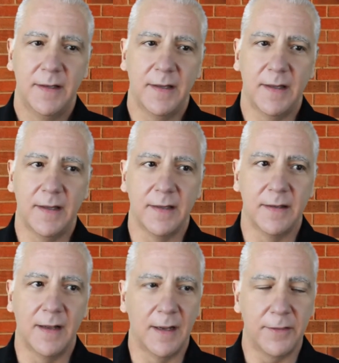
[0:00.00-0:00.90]

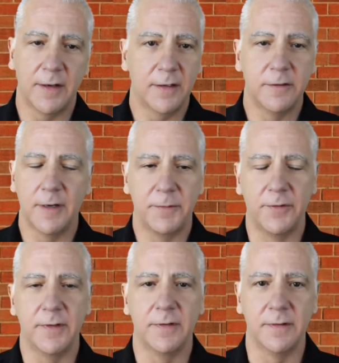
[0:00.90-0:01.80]
And I thought I'd dropped to
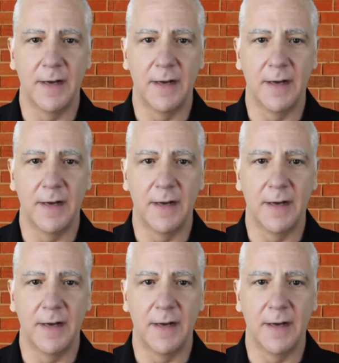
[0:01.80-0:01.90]
zero.